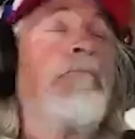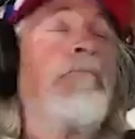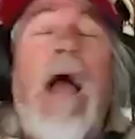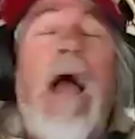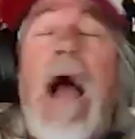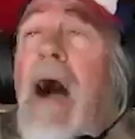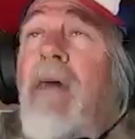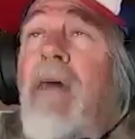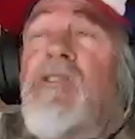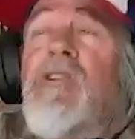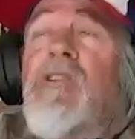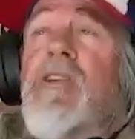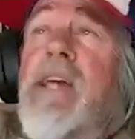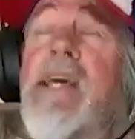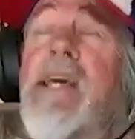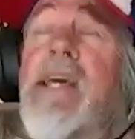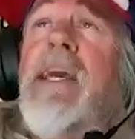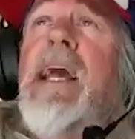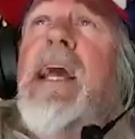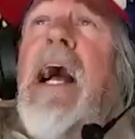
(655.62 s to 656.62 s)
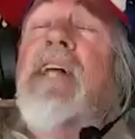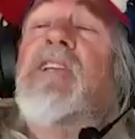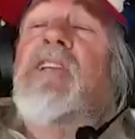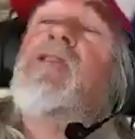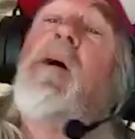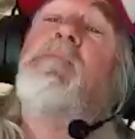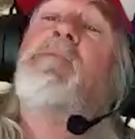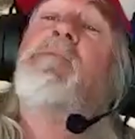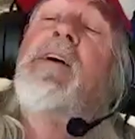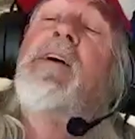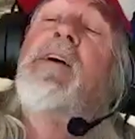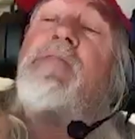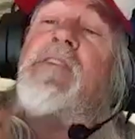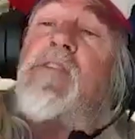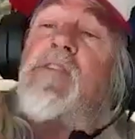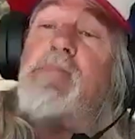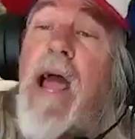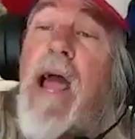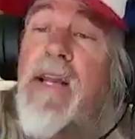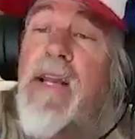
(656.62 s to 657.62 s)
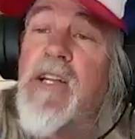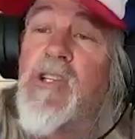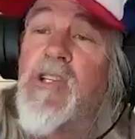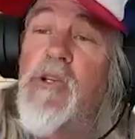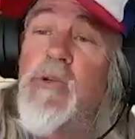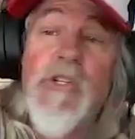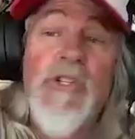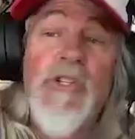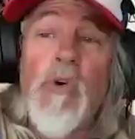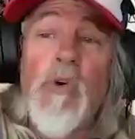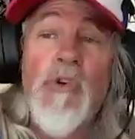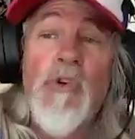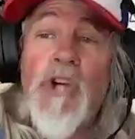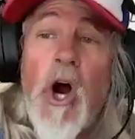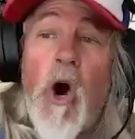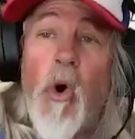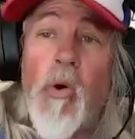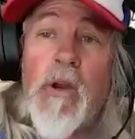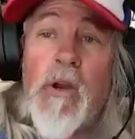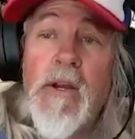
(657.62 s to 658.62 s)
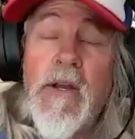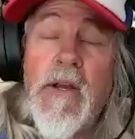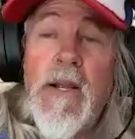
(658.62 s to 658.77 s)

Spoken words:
obviously taking on something of this magnitude is no joke.